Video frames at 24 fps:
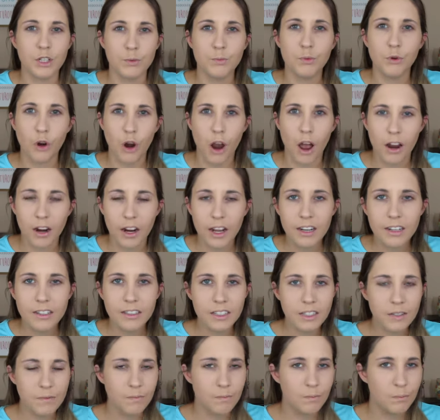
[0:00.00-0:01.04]

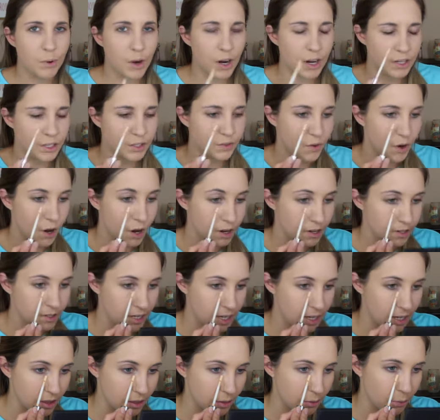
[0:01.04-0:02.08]
product. But as far as
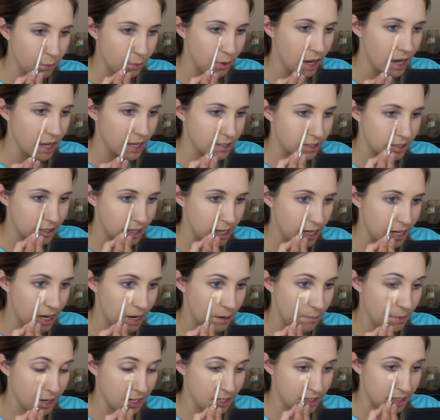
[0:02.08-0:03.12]
like the way it's laid
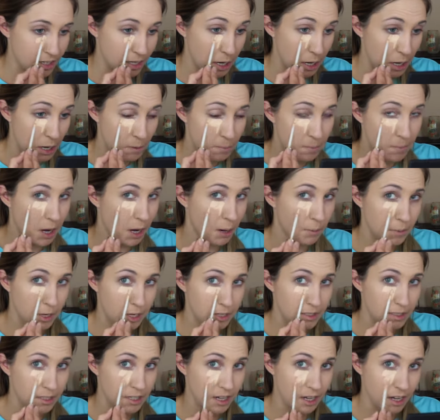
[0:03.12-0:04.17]
on my skin, I'm
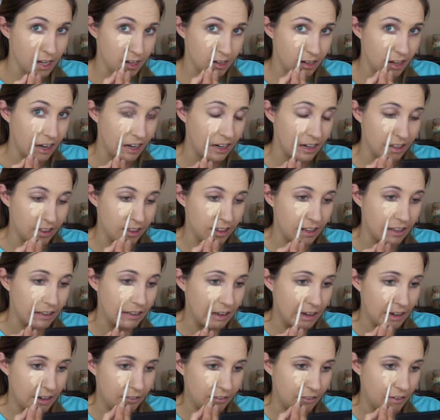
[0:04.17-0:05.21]
not seeing anything
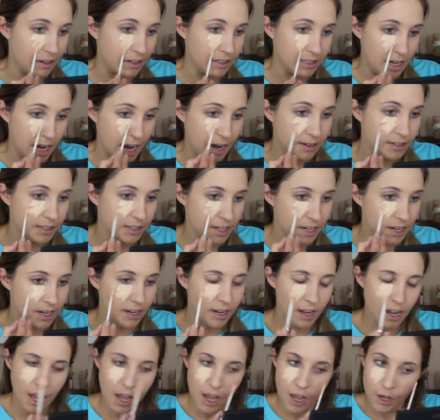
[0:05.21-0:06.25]
like
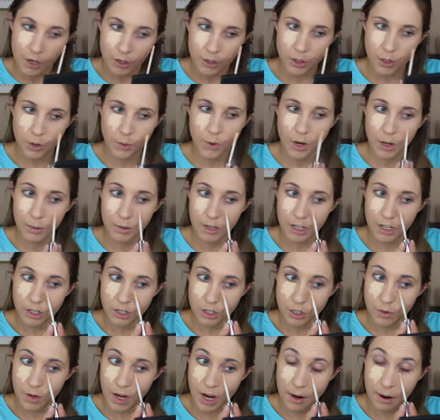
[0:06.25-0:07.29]
fantastic. So what I'm going to
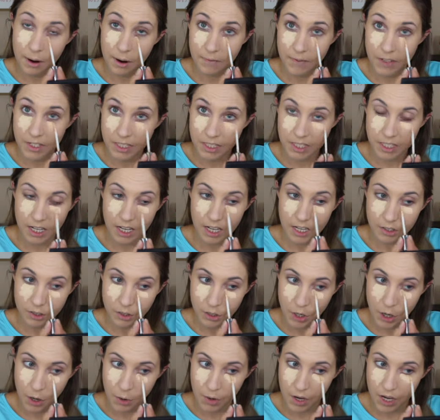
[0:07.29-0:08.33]
do now, obviously, is
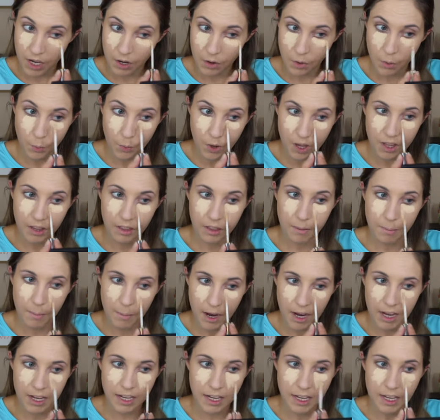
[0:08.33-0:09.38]
go in with
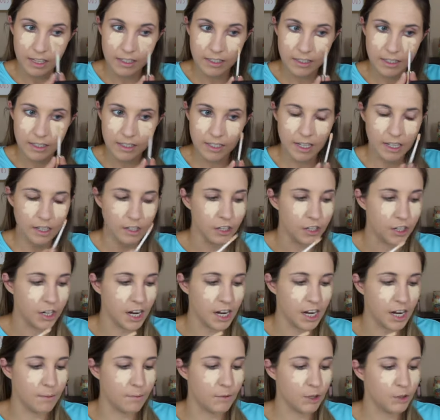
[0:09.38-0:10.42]
my concealer,
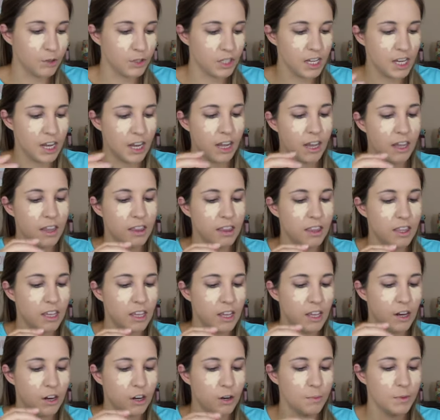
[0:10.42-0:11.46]
and I'm using
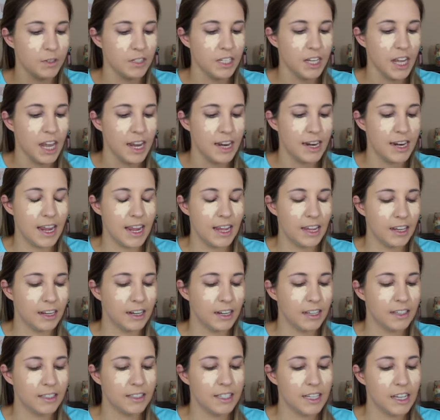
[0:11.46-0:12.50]
the Urban Decay Naked
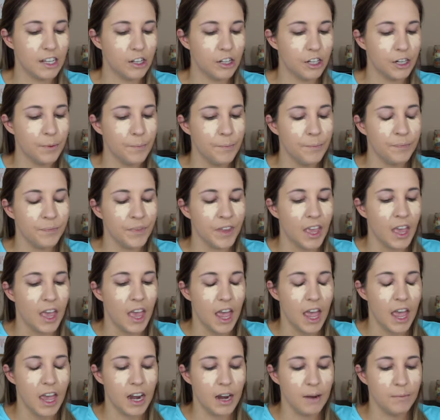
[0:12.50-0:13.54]
Concealer,
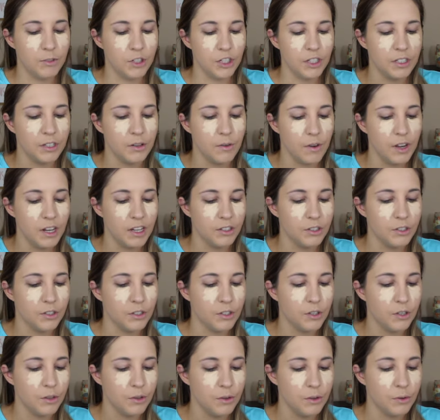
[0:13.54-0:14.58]
and I'm just going
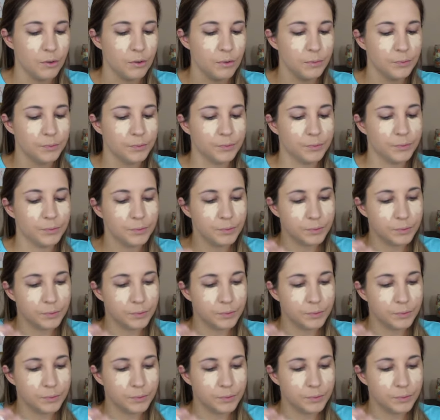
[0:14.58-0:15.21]
to